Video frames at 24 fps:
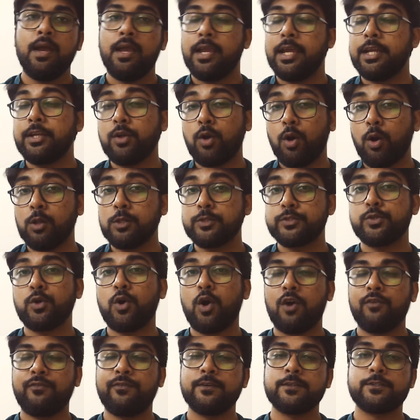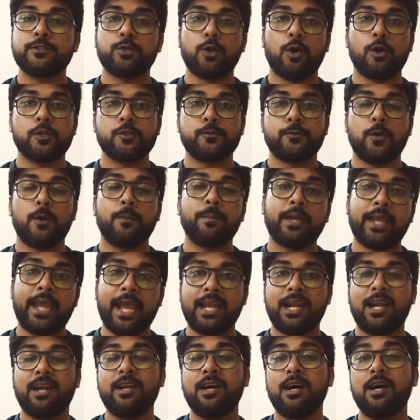It also offers stocks from
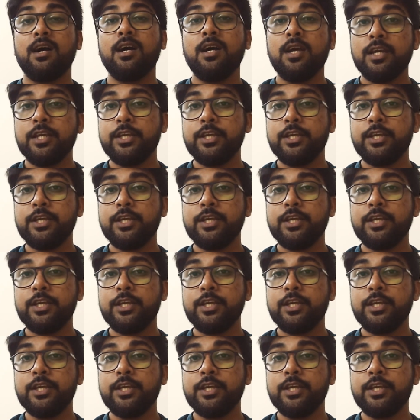Canada,